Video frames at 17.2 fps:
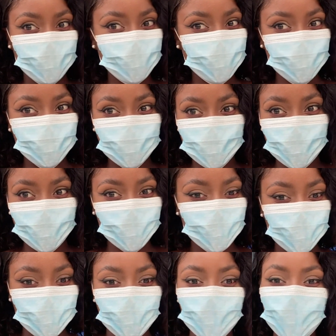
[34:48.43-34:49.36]
The
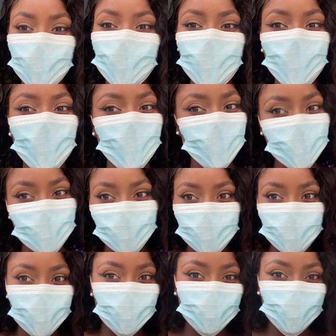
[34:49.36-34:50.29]
lighting this
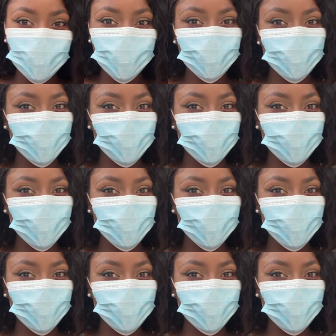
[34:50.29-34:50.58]
side is doing